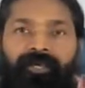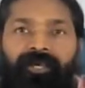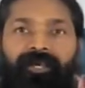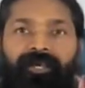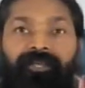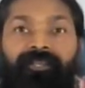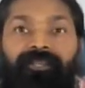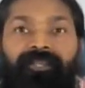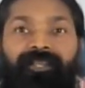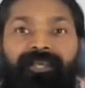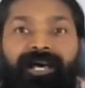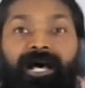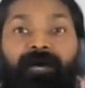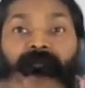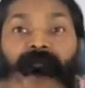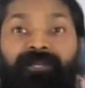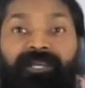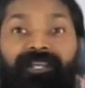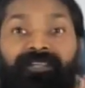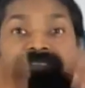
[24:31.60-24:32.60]
and
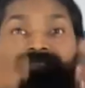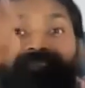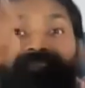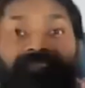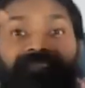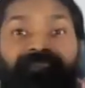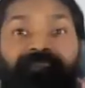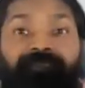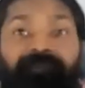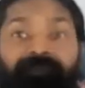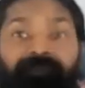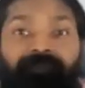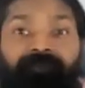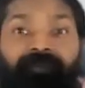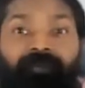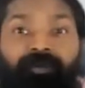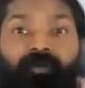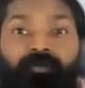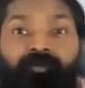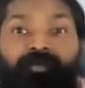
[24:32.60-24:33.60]
I'm getting sick
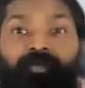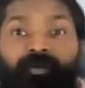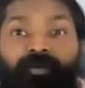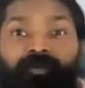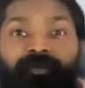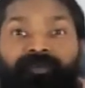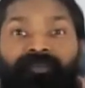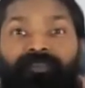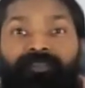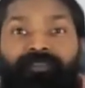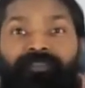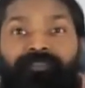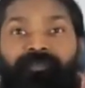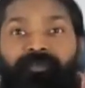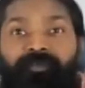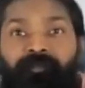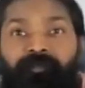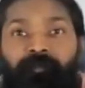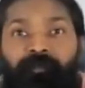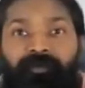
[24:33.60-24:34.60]
for
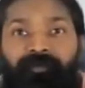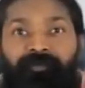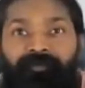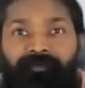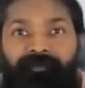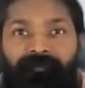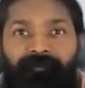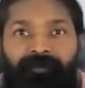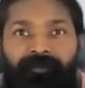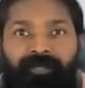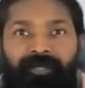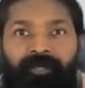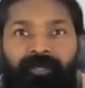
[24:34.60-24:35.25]
Christmas.